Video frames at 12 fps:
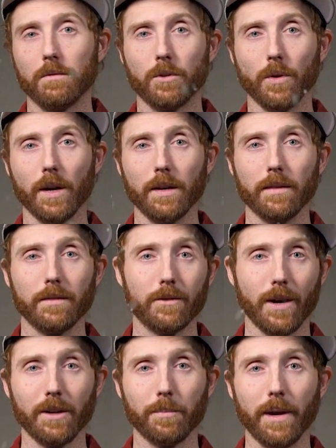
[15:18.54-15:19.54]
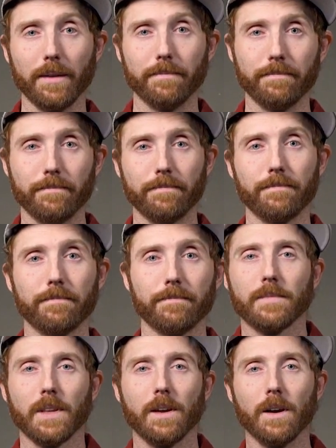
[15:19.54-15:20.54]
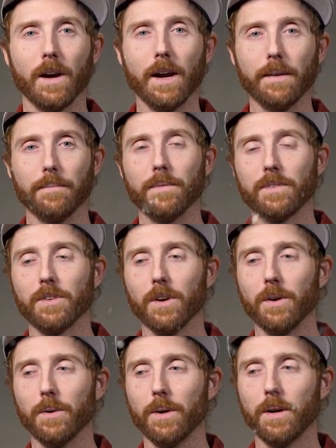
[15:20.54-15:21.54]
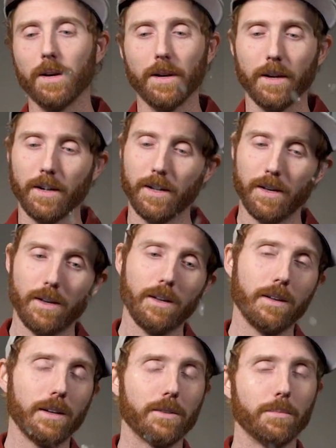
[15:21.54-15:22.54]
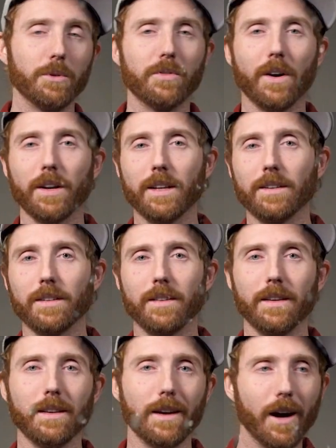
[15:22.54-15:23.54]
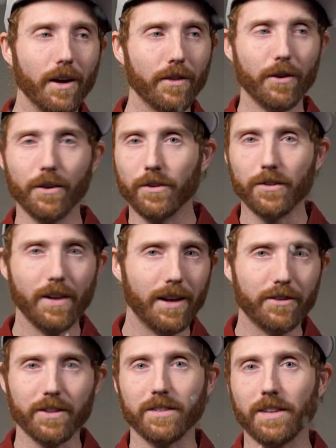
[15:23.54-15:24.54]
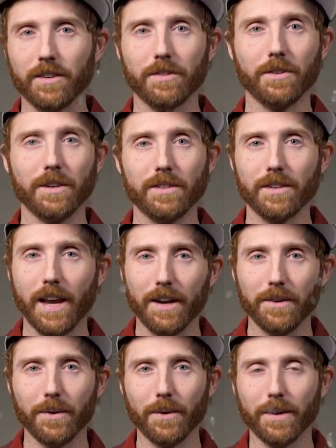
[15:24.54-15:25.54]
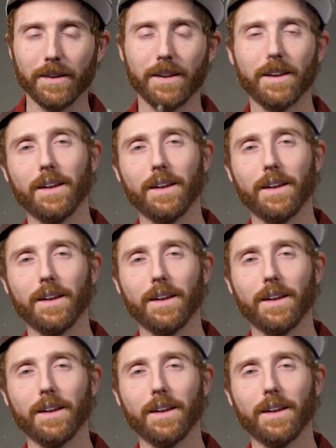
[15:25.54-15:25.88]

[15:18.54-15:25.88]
great crash pad. All right, so let's move on into the others/accessories category.